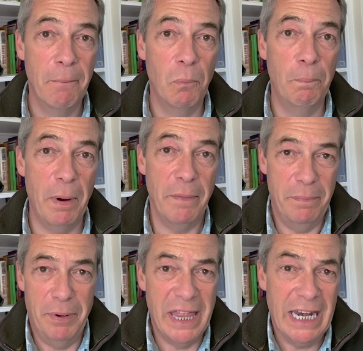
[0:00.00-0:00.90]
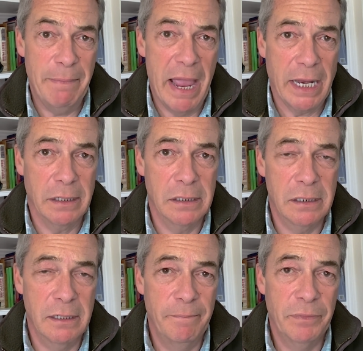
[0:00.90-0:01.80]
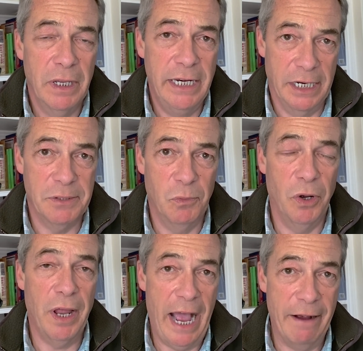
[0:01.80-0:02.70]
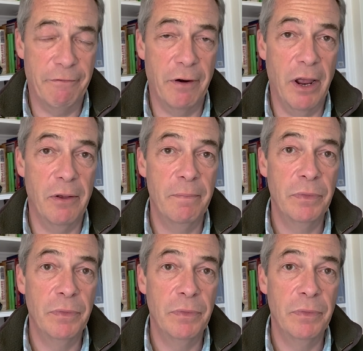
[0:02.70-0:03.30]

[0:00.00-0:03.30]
By, by that he means he doesn't want afro